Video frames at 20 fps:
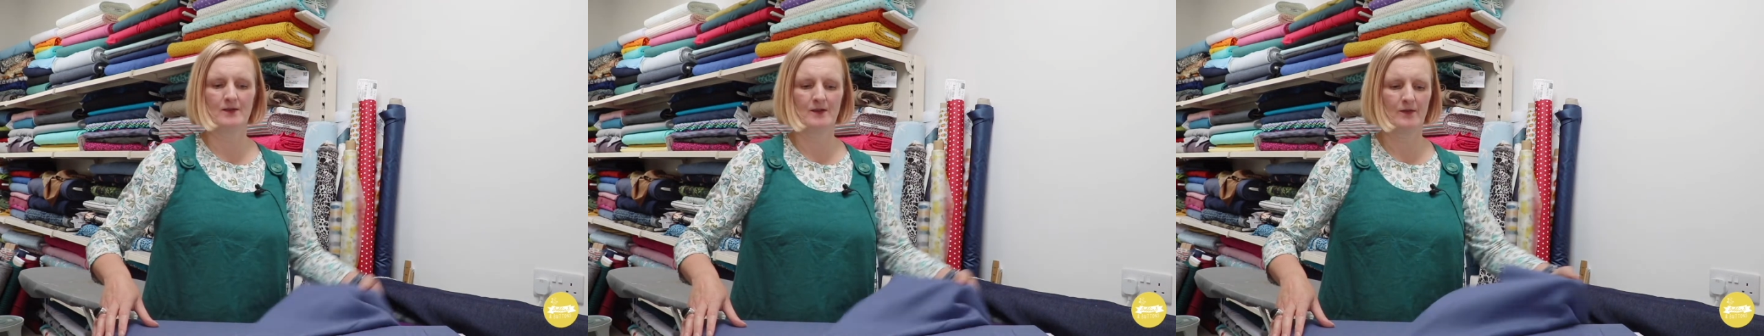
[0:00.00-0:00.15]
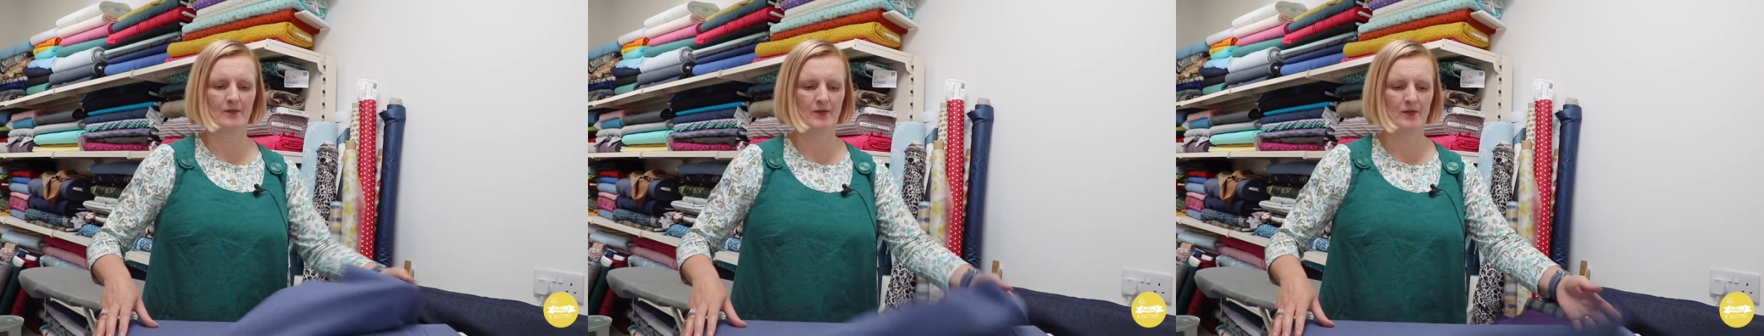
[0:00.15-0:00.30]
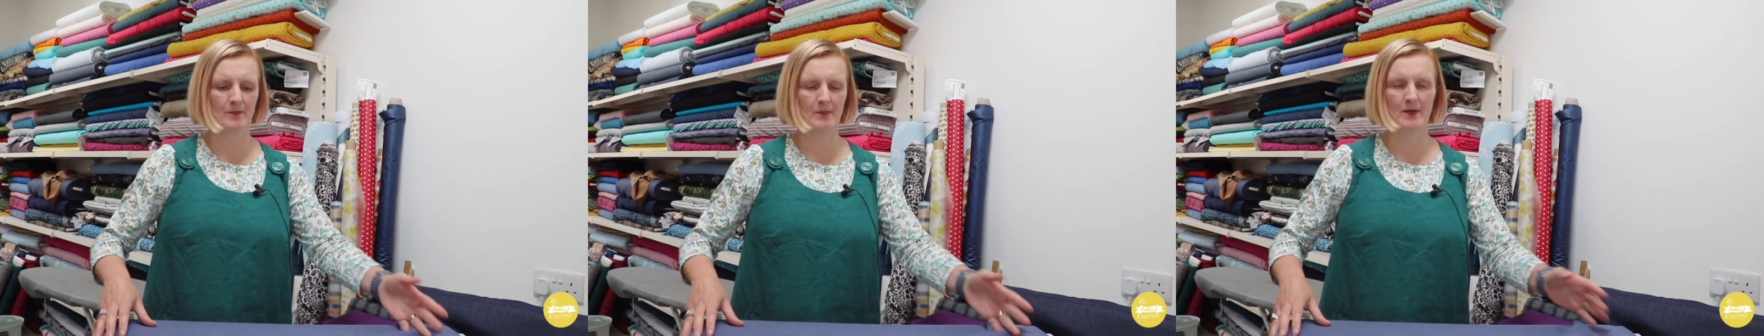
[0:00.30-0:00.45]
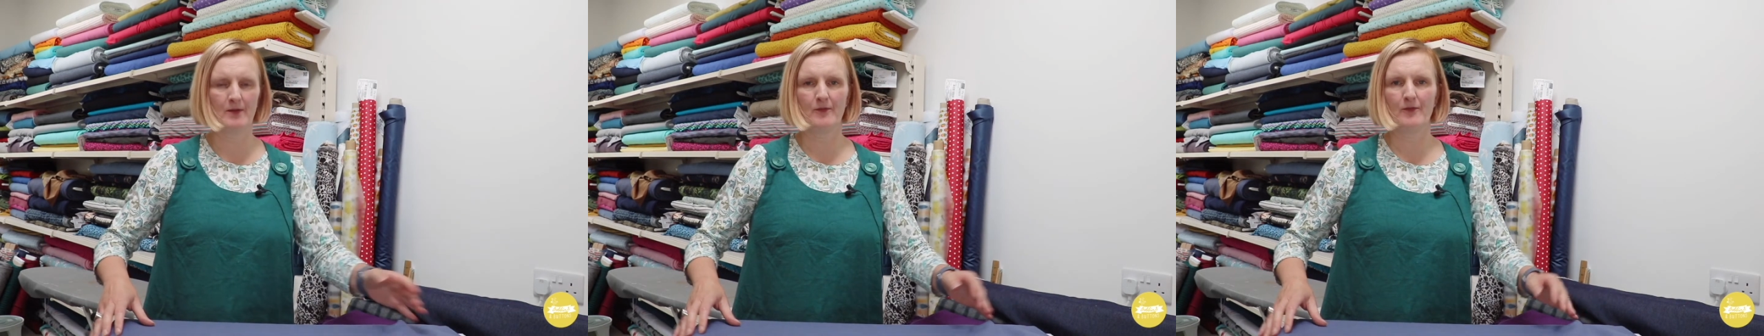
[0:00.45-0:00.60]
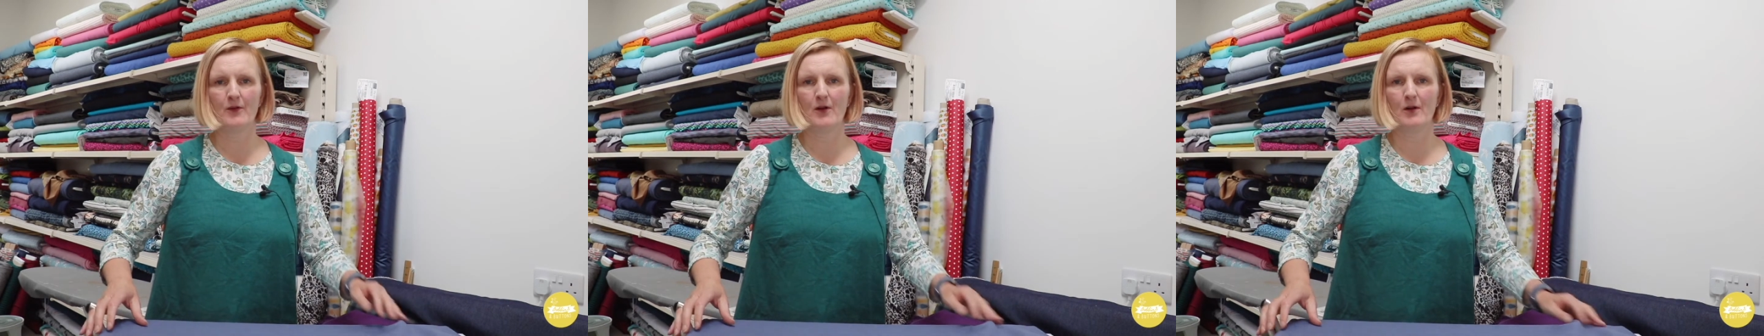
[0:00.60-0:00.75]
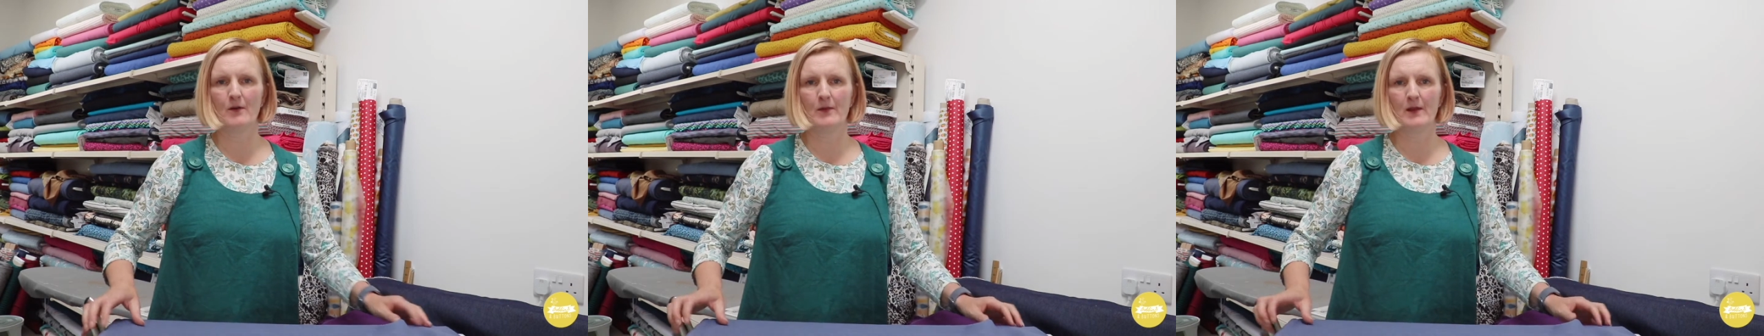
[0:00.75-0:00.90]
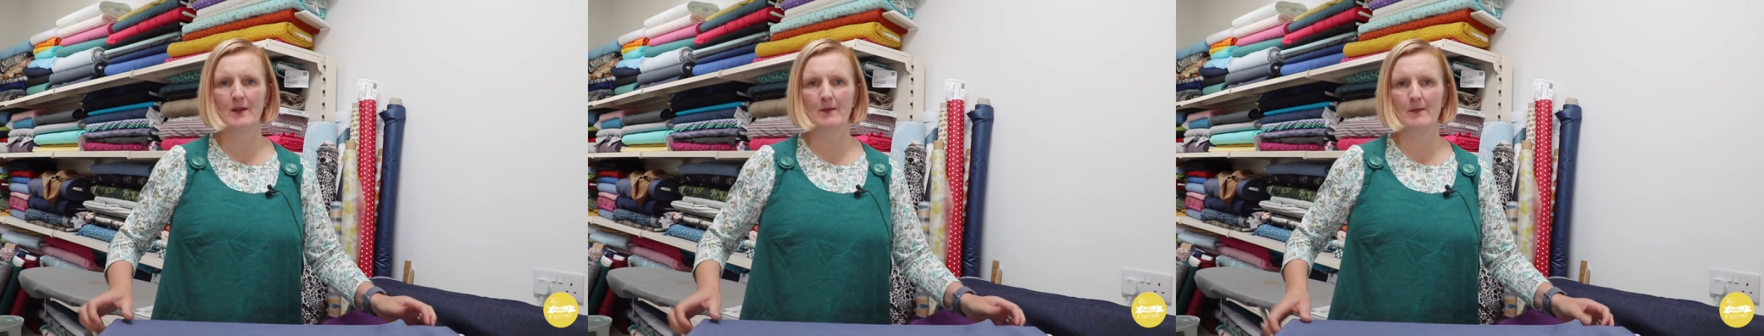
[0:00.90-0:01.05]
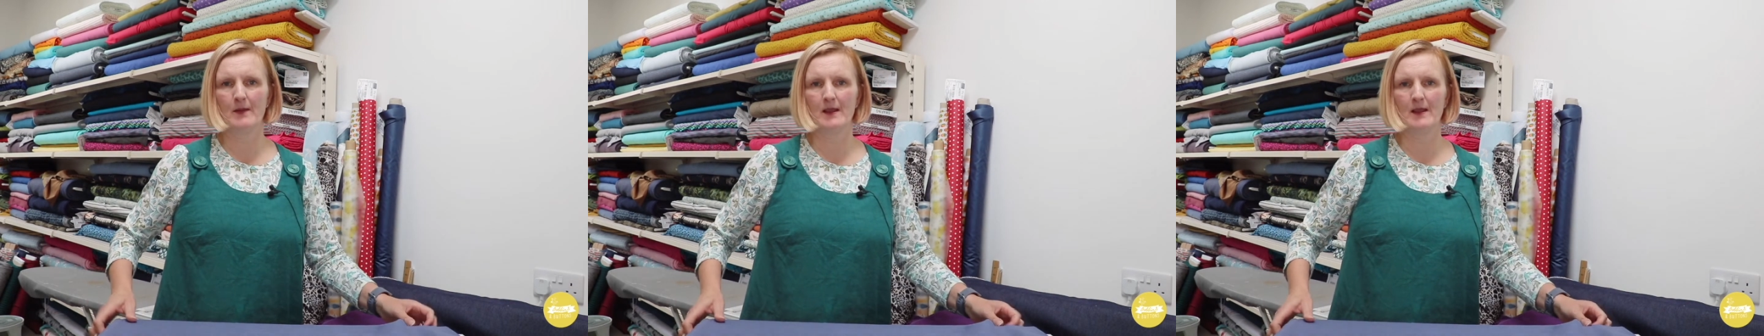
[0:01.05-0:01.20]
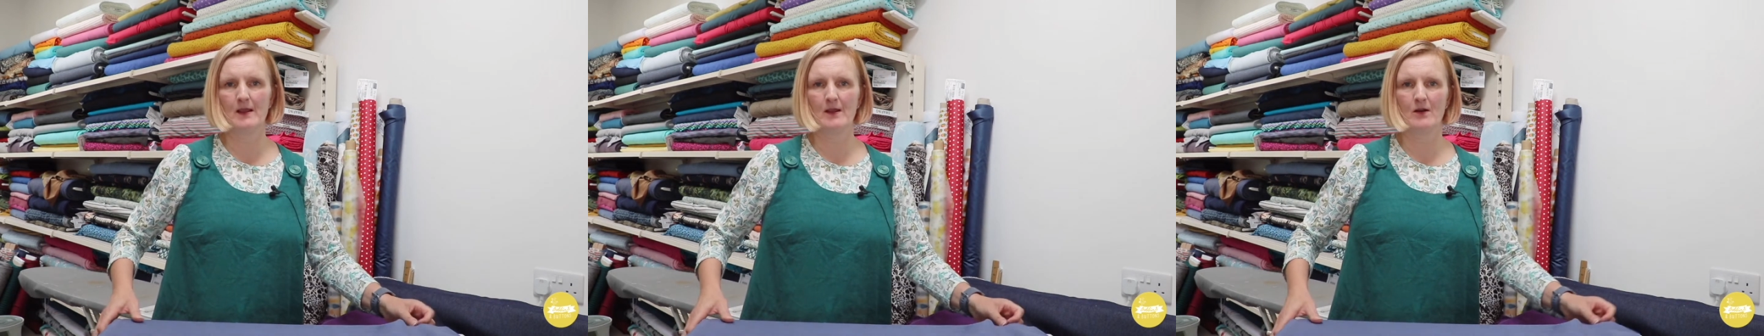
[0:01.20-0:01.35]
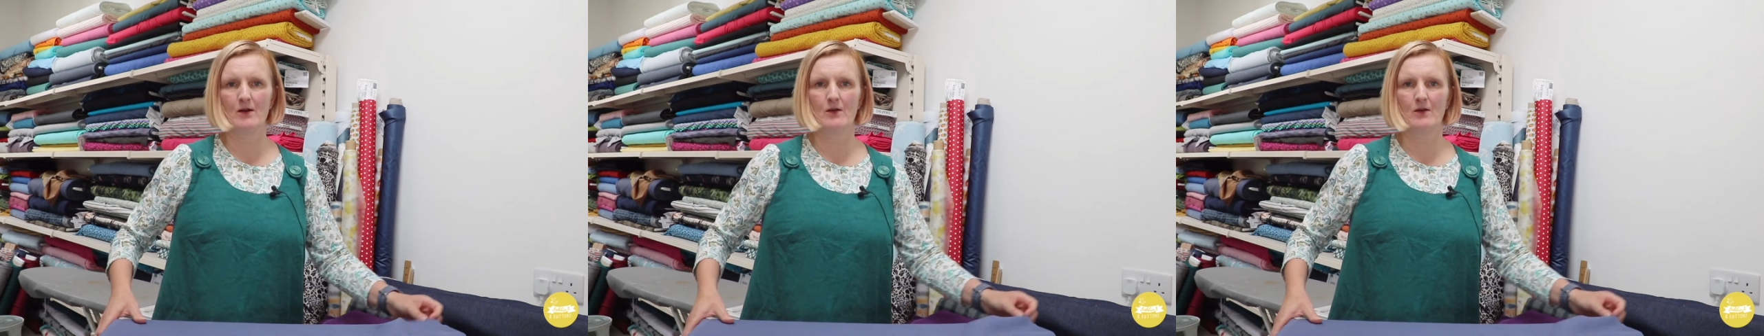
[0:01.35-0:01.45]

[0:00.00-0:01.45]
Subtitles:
and if you've been following me